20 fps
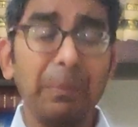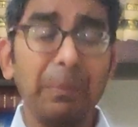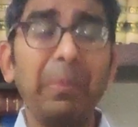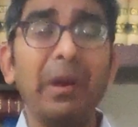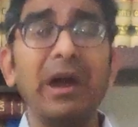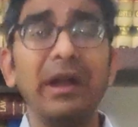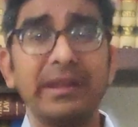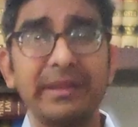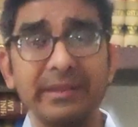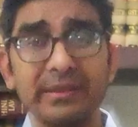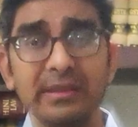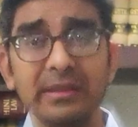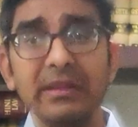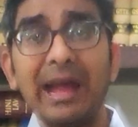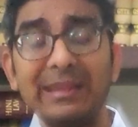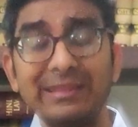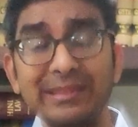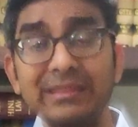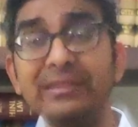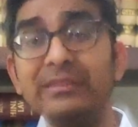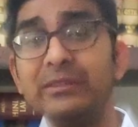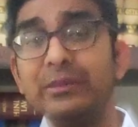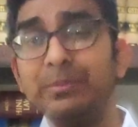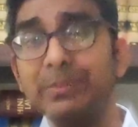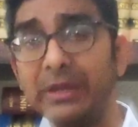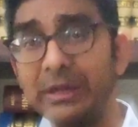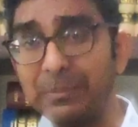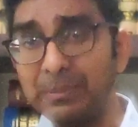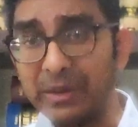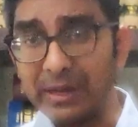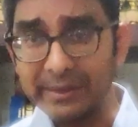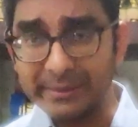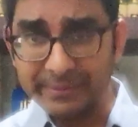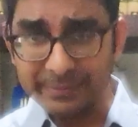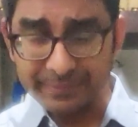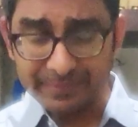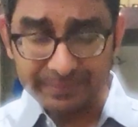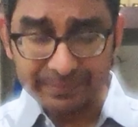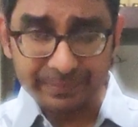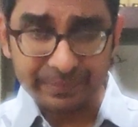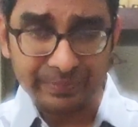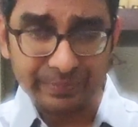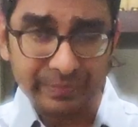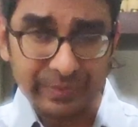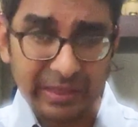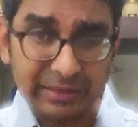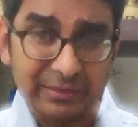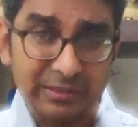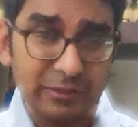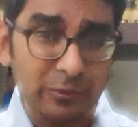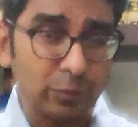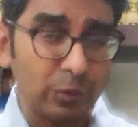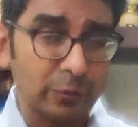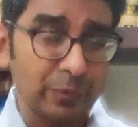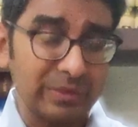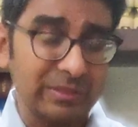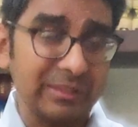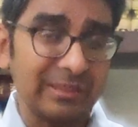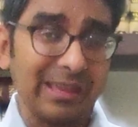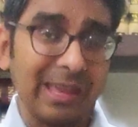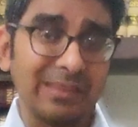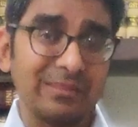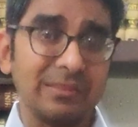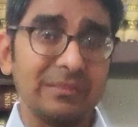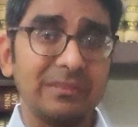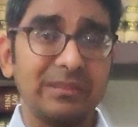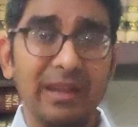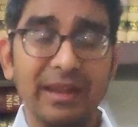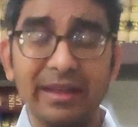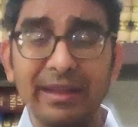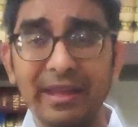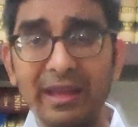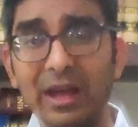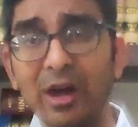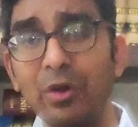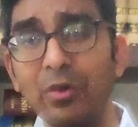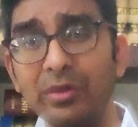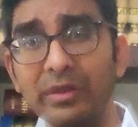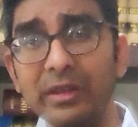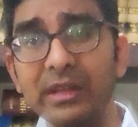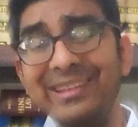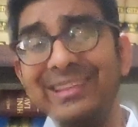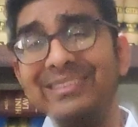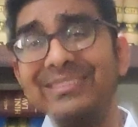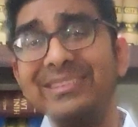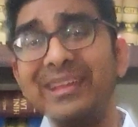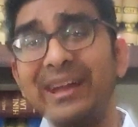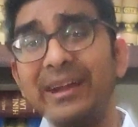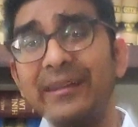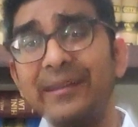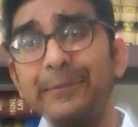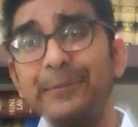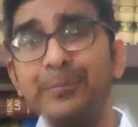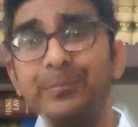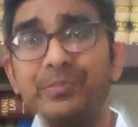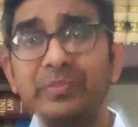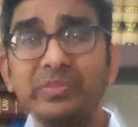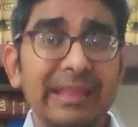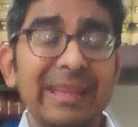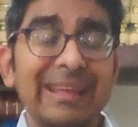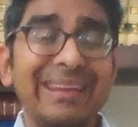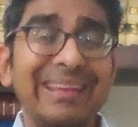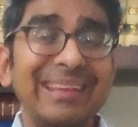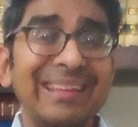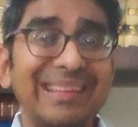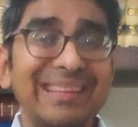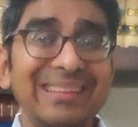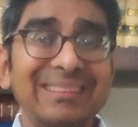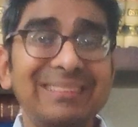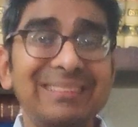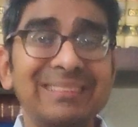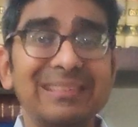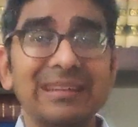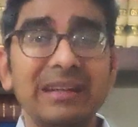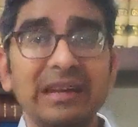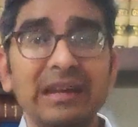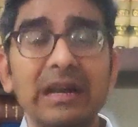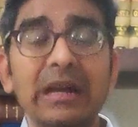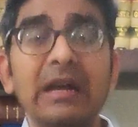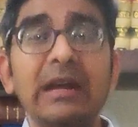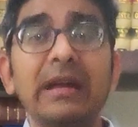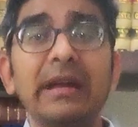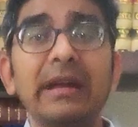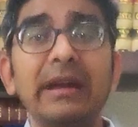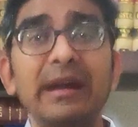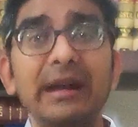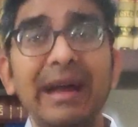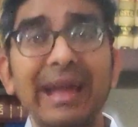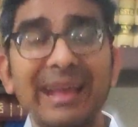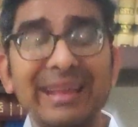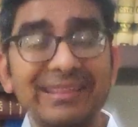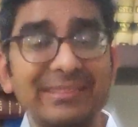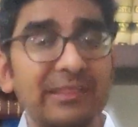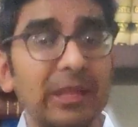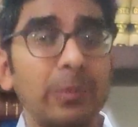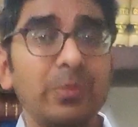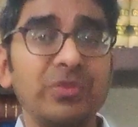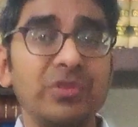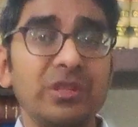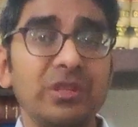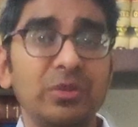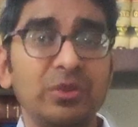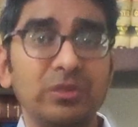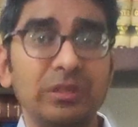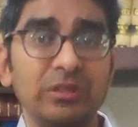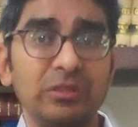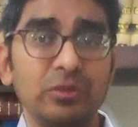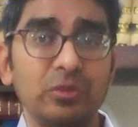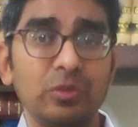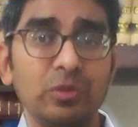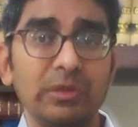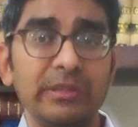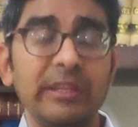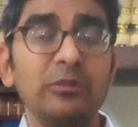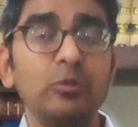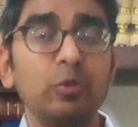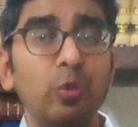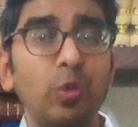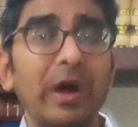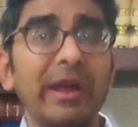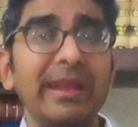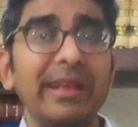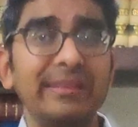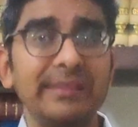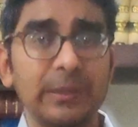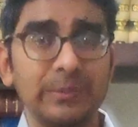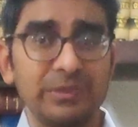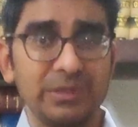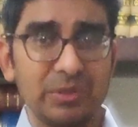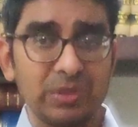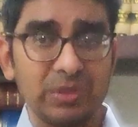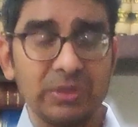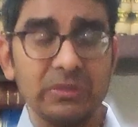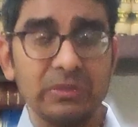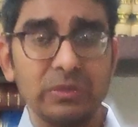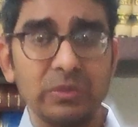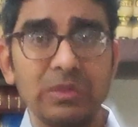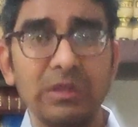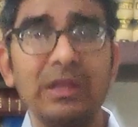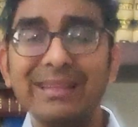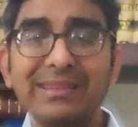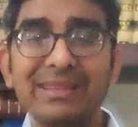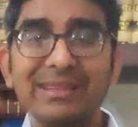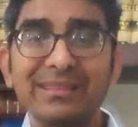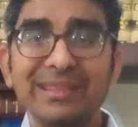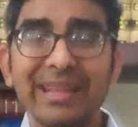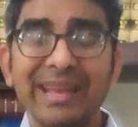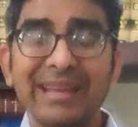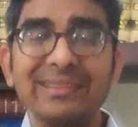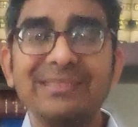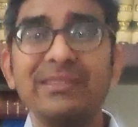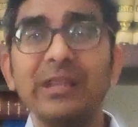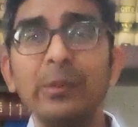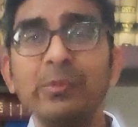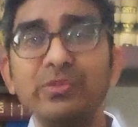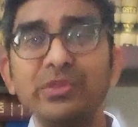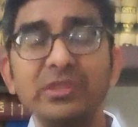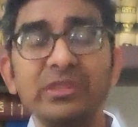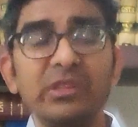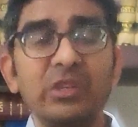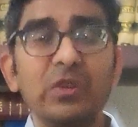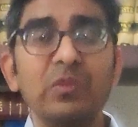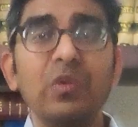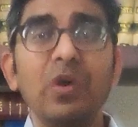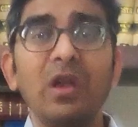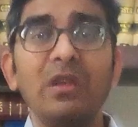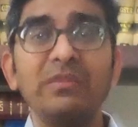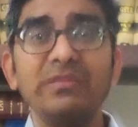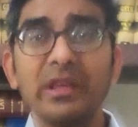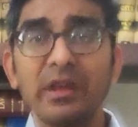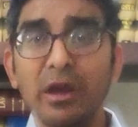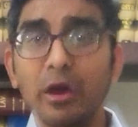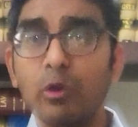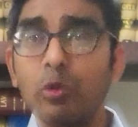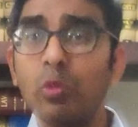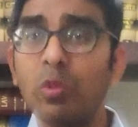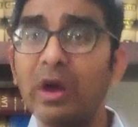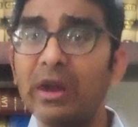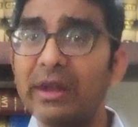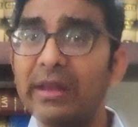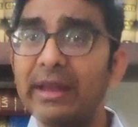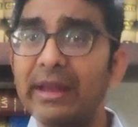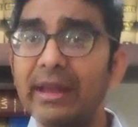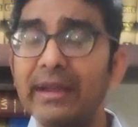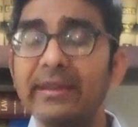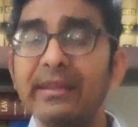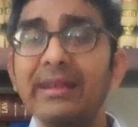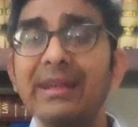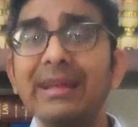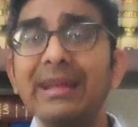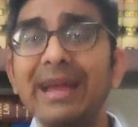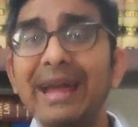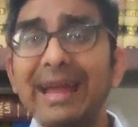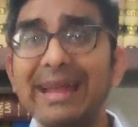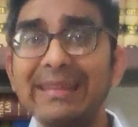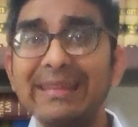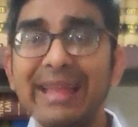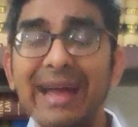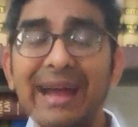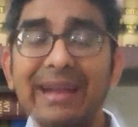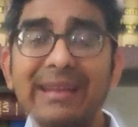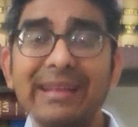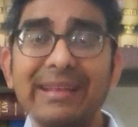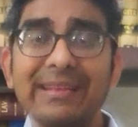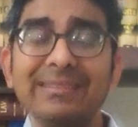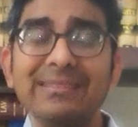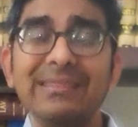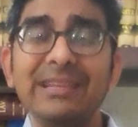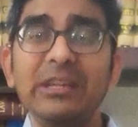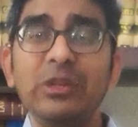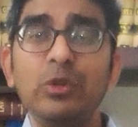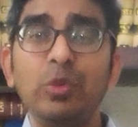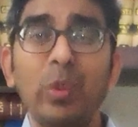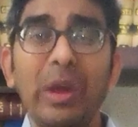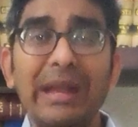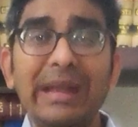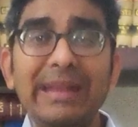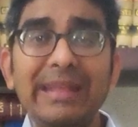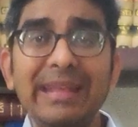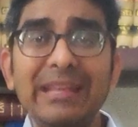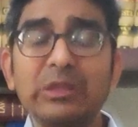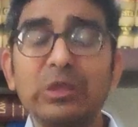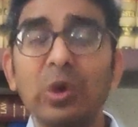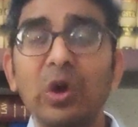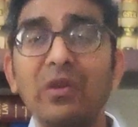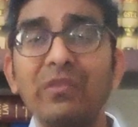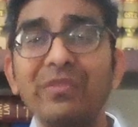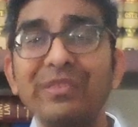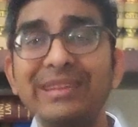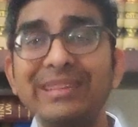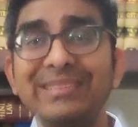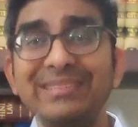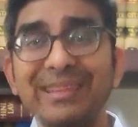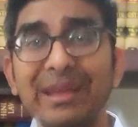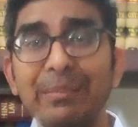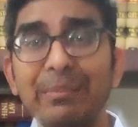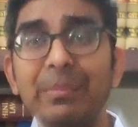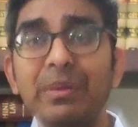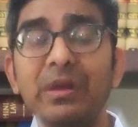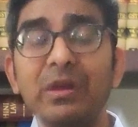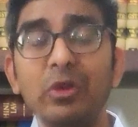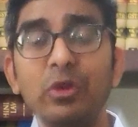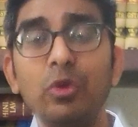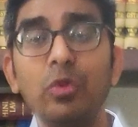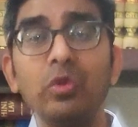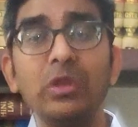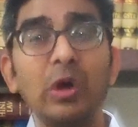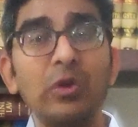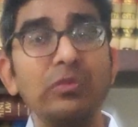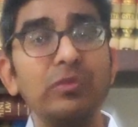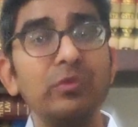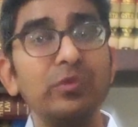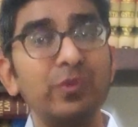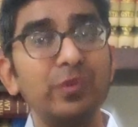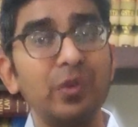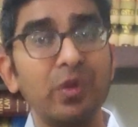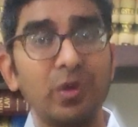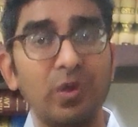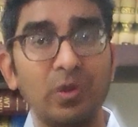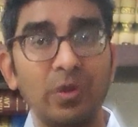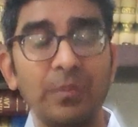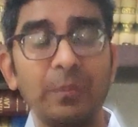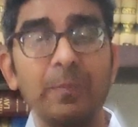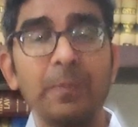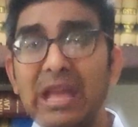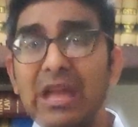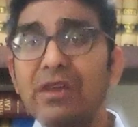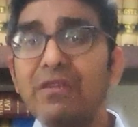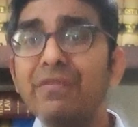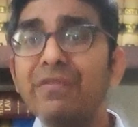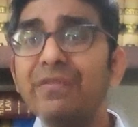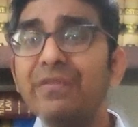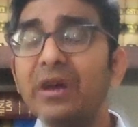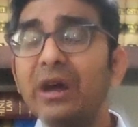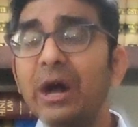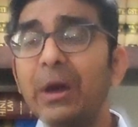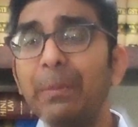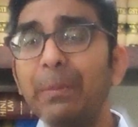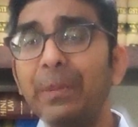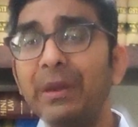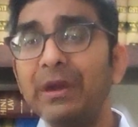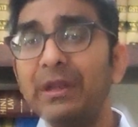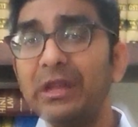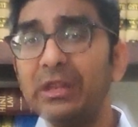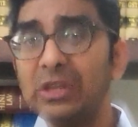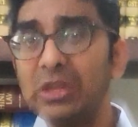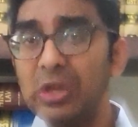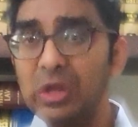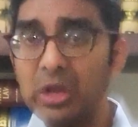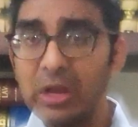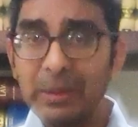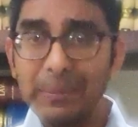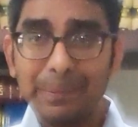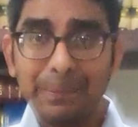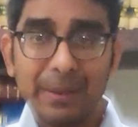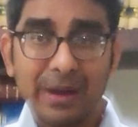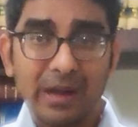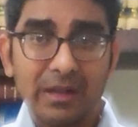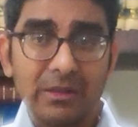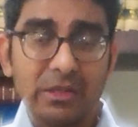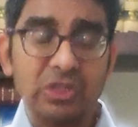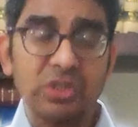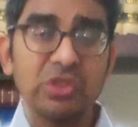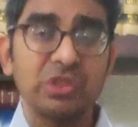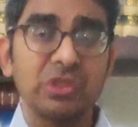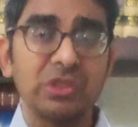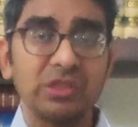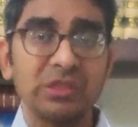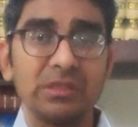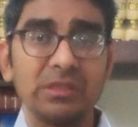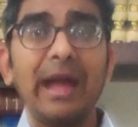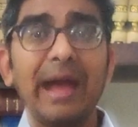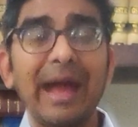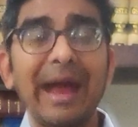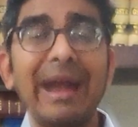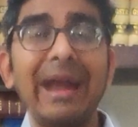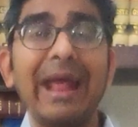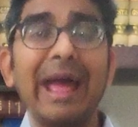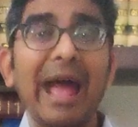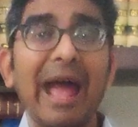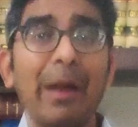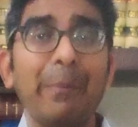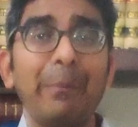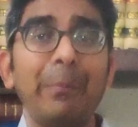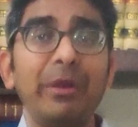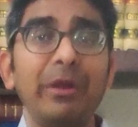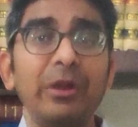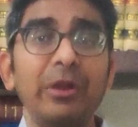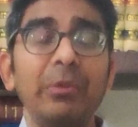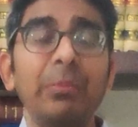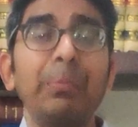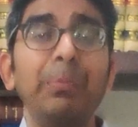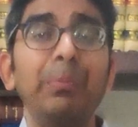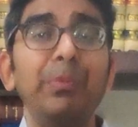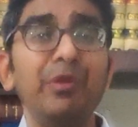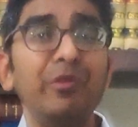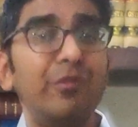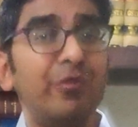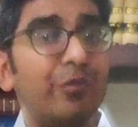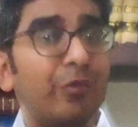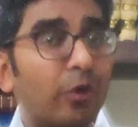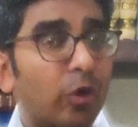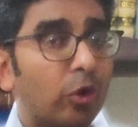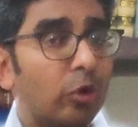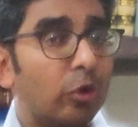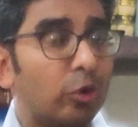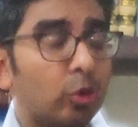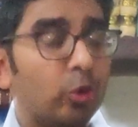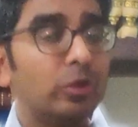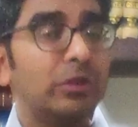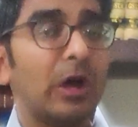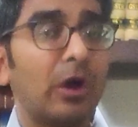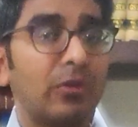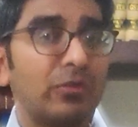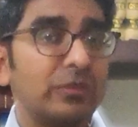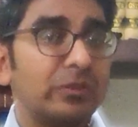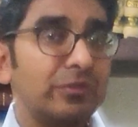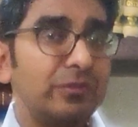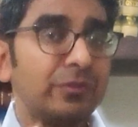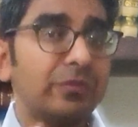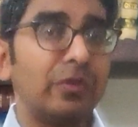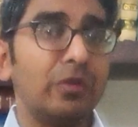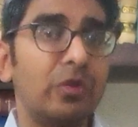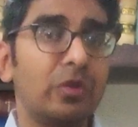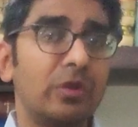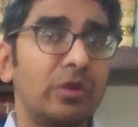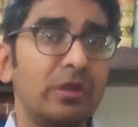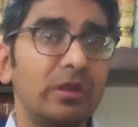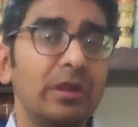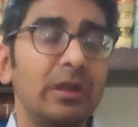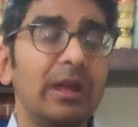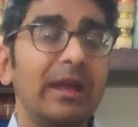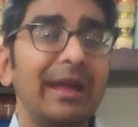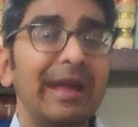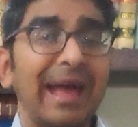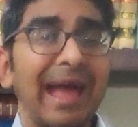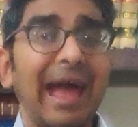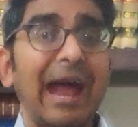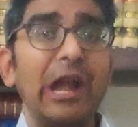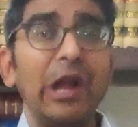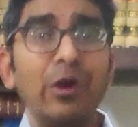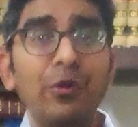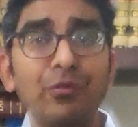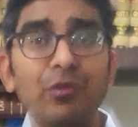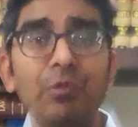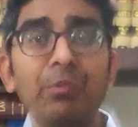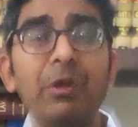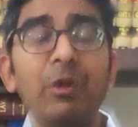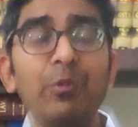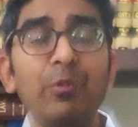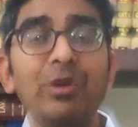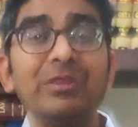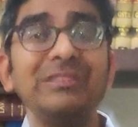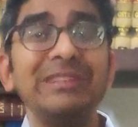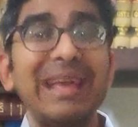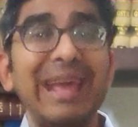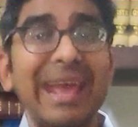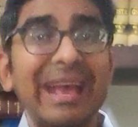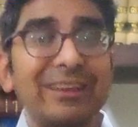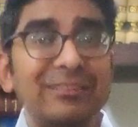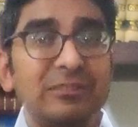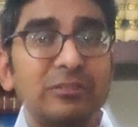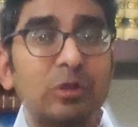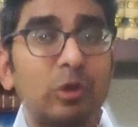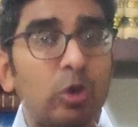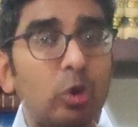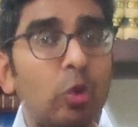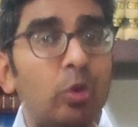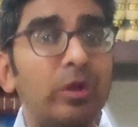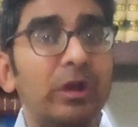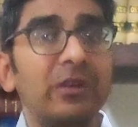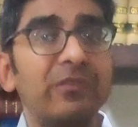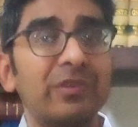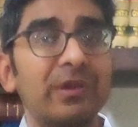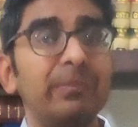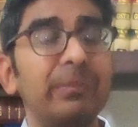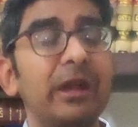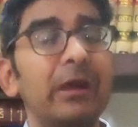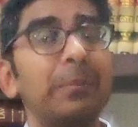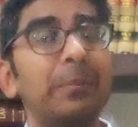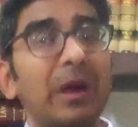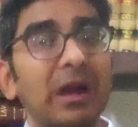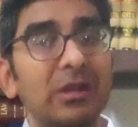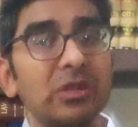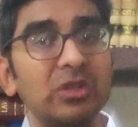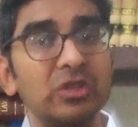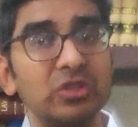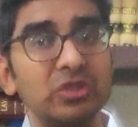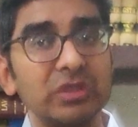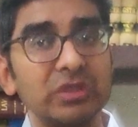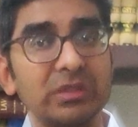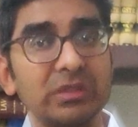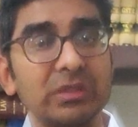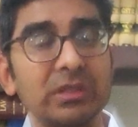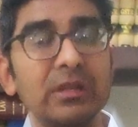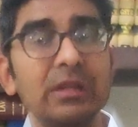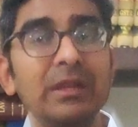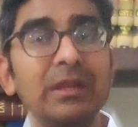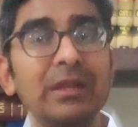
But, and this is a big but, and this is what we see cases day in, day out, is that there is a exception to this rule. There's one exception to this rule. And this exception revolves around one date, and that is the 20th of December 2004. If a particular partition had happened before 2004 and a woman was excluded from that partition,